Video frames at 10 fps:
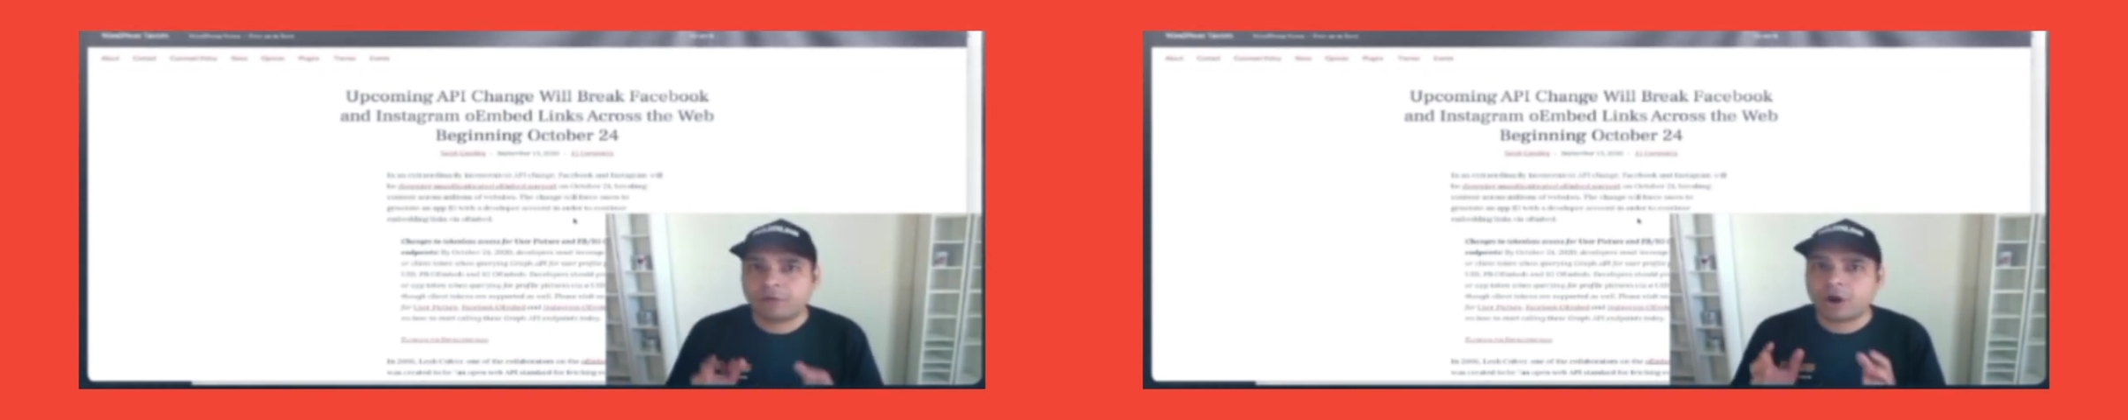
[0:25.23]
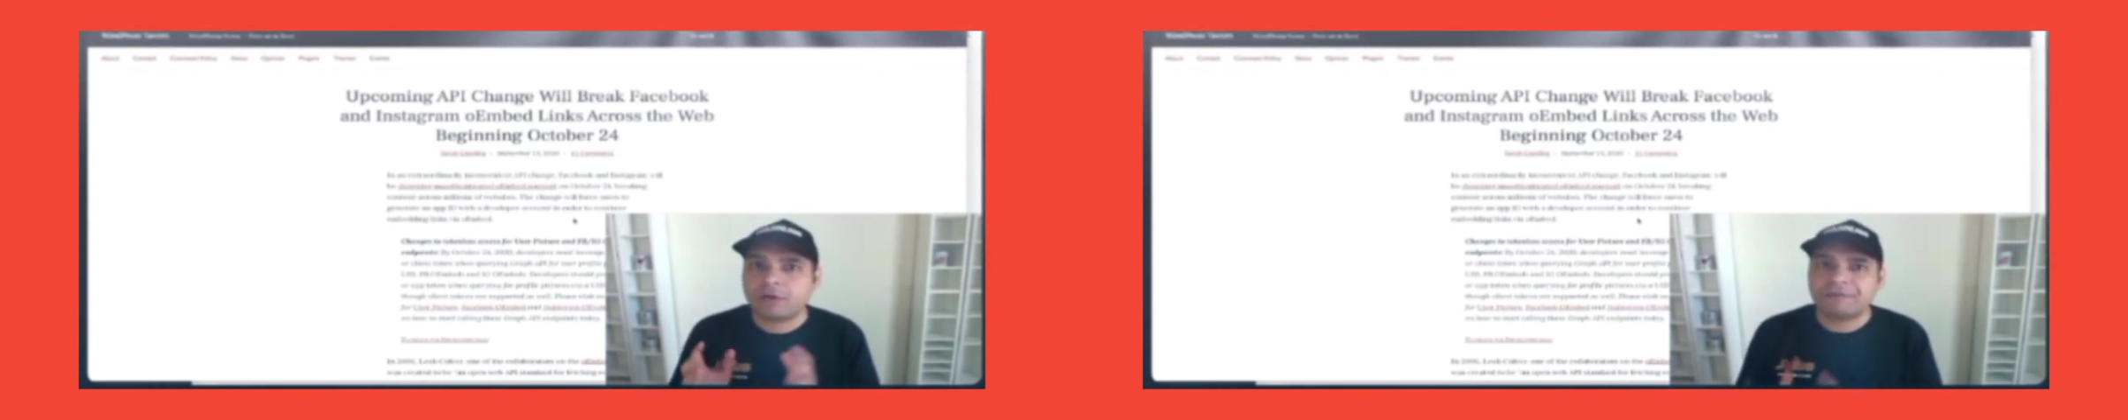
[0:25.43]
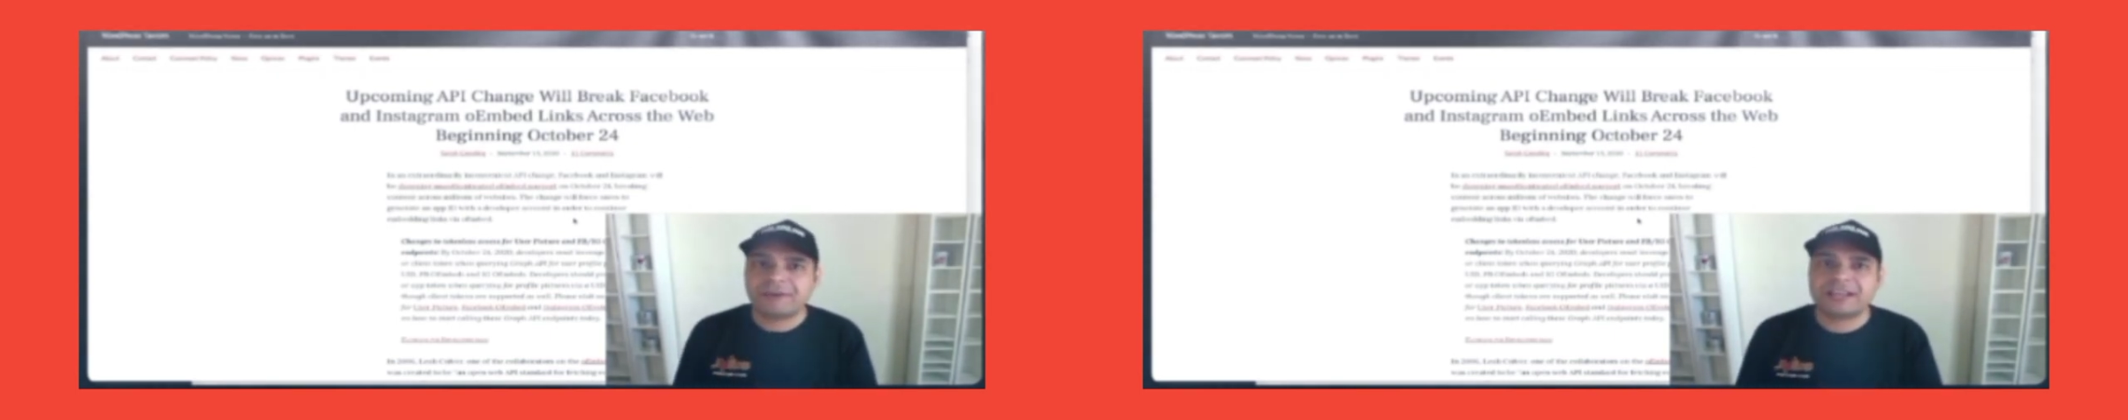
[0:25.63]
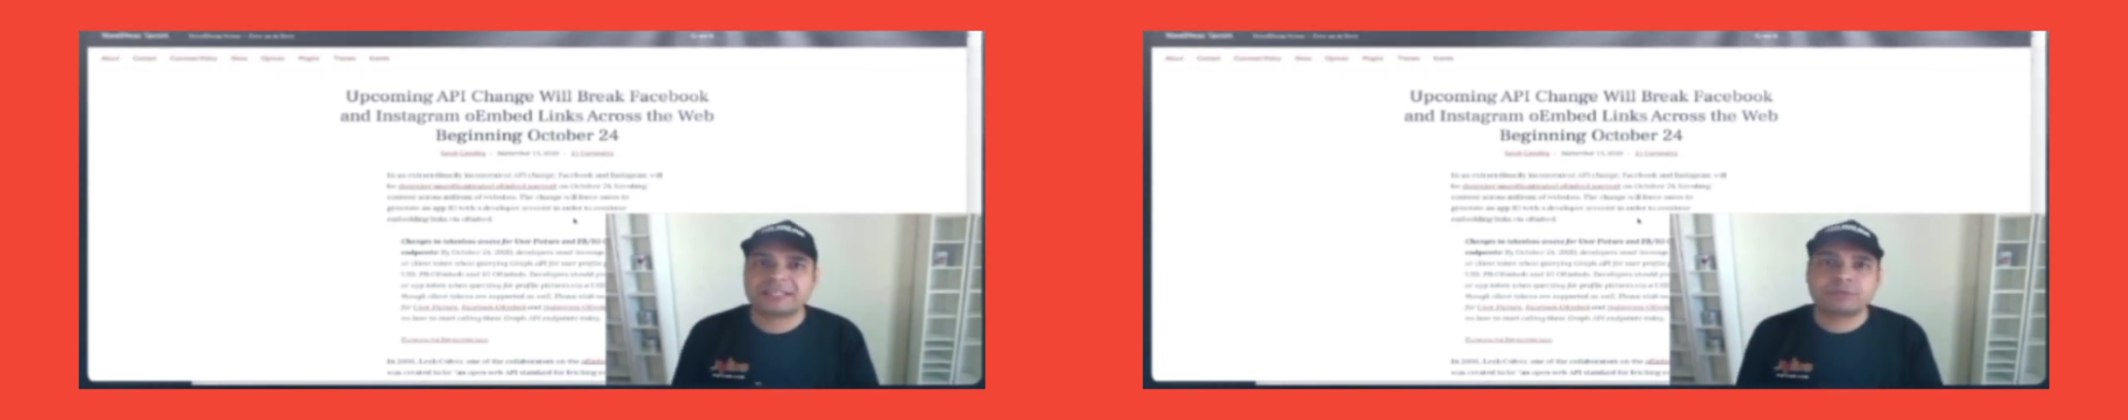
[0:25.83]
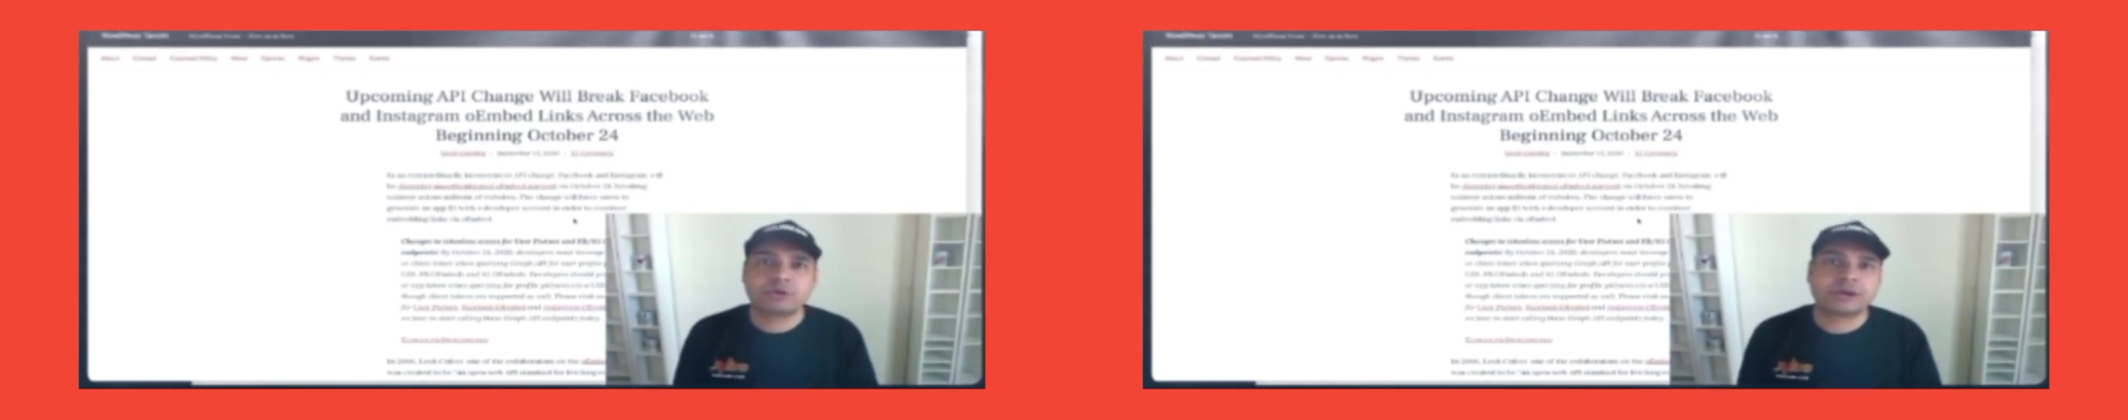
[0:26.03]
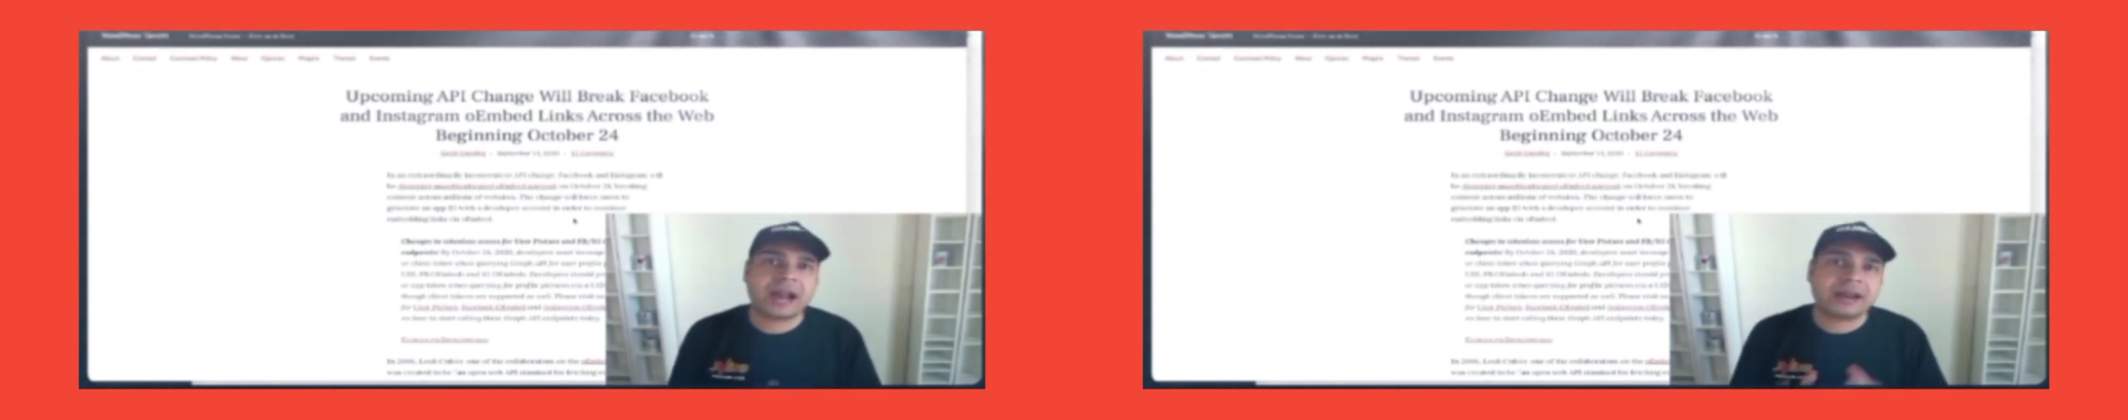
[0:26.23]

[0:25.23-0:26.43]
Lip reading: from Facebook